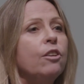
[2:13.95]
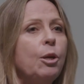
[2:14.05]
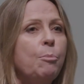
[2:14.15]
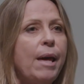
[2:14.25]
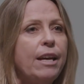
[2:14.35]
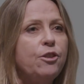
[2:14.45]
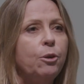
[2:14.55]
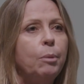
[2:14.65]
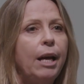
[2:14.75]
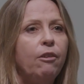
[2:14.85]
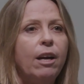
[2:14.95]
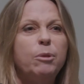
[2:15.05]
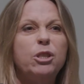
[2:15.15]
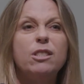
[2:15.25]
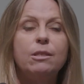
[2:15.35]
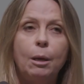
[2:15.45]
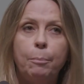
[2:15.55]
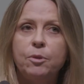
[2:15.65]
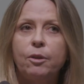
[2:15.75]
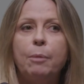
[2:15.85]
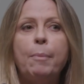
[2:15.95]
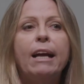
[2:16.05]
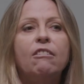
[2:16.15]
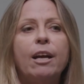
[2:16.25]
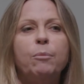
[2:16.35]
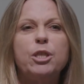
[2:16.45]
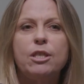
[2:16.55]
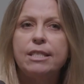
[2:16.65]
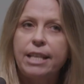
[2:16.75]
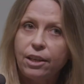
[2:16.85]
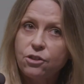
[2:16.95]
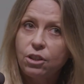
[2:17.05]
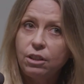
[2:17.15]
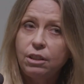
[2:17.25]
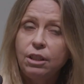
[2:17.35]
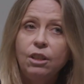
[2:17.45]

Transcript: compared to a background which is textured